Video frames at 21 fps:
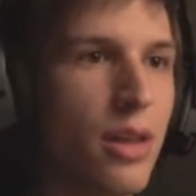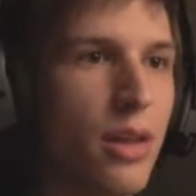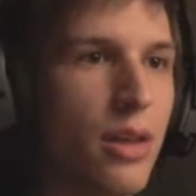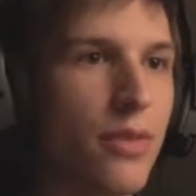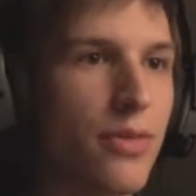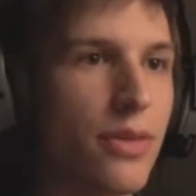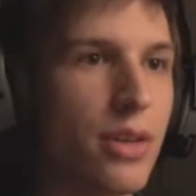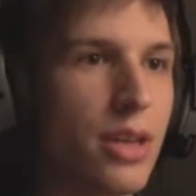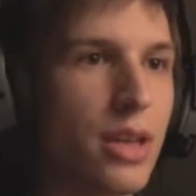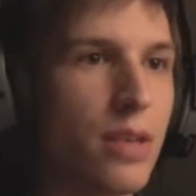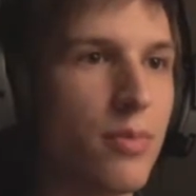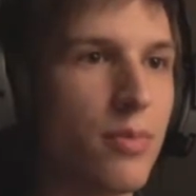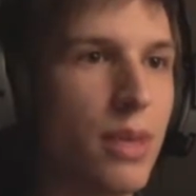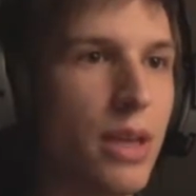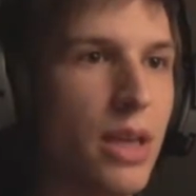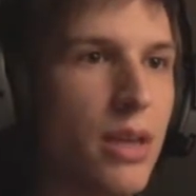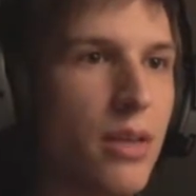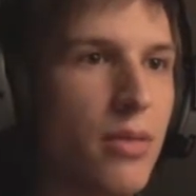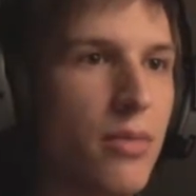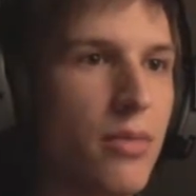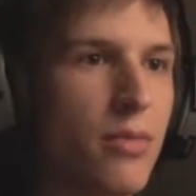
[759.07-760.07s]
if need
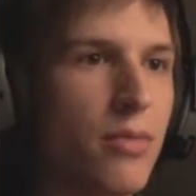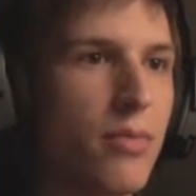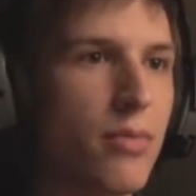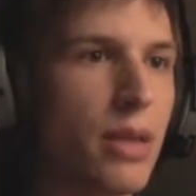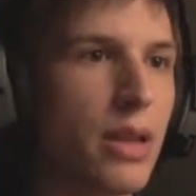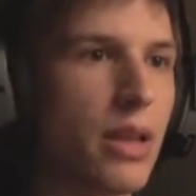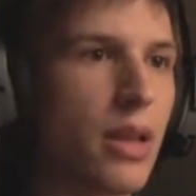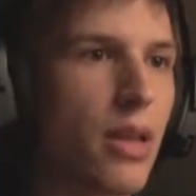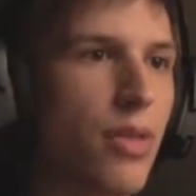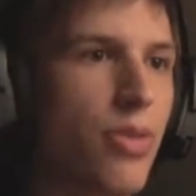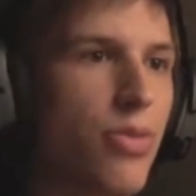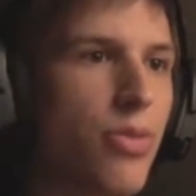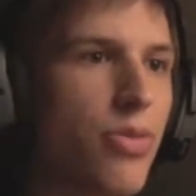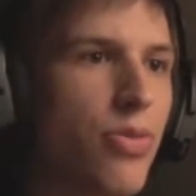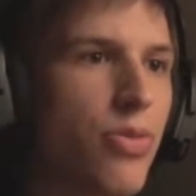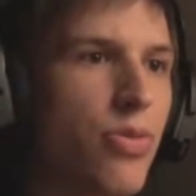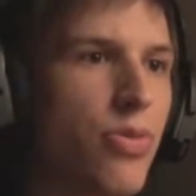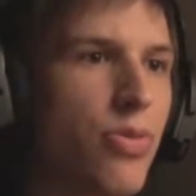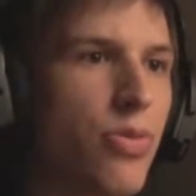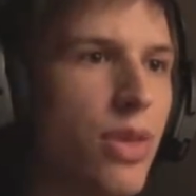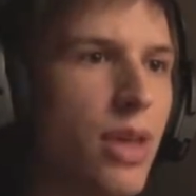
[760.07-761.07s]
be, but I
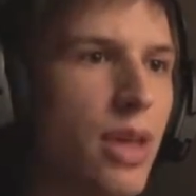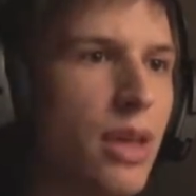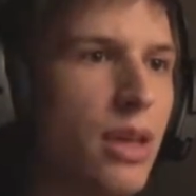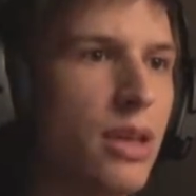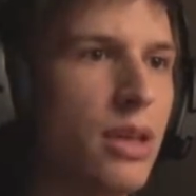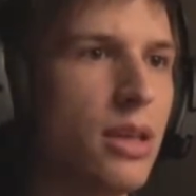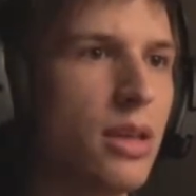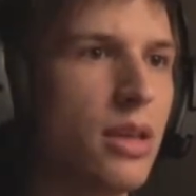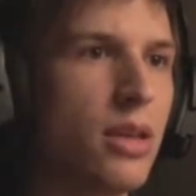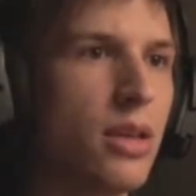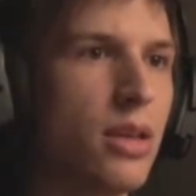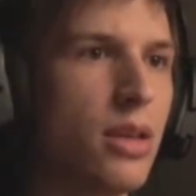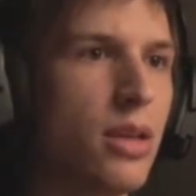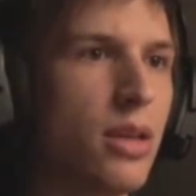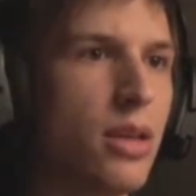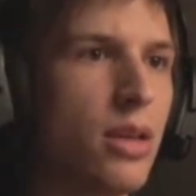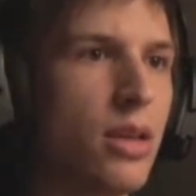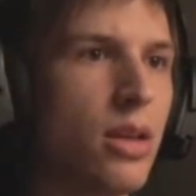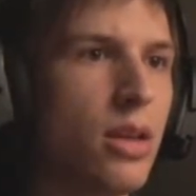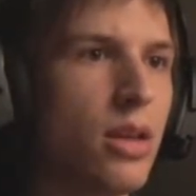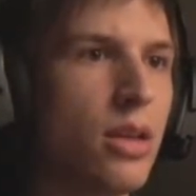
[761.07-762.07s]
think
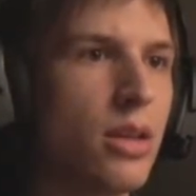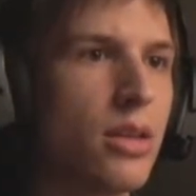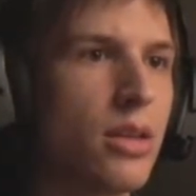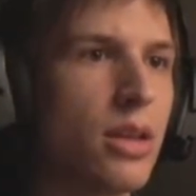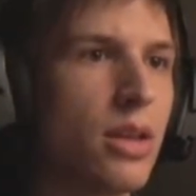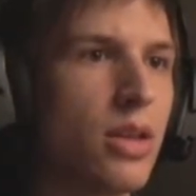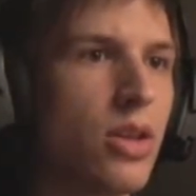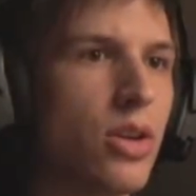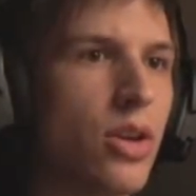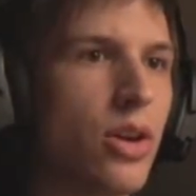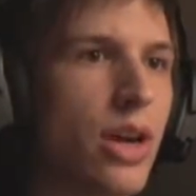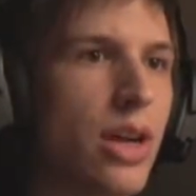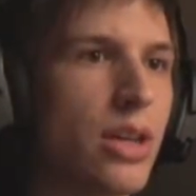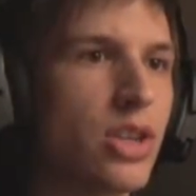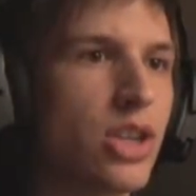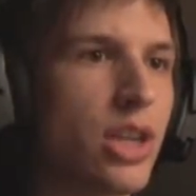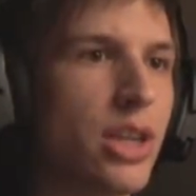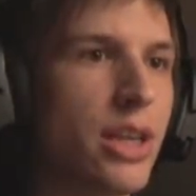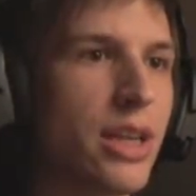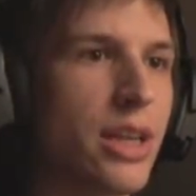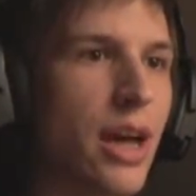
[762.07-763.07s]
that you are
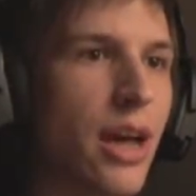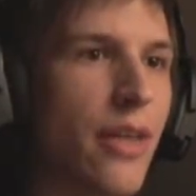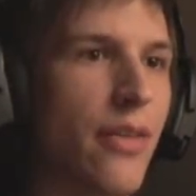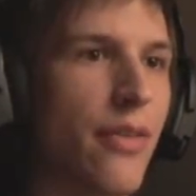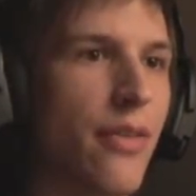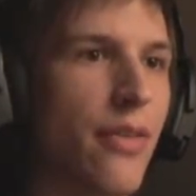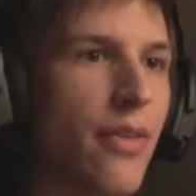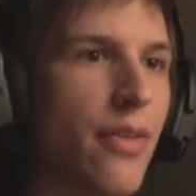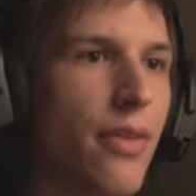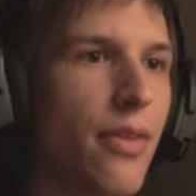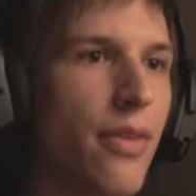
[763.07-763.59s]
actually gone.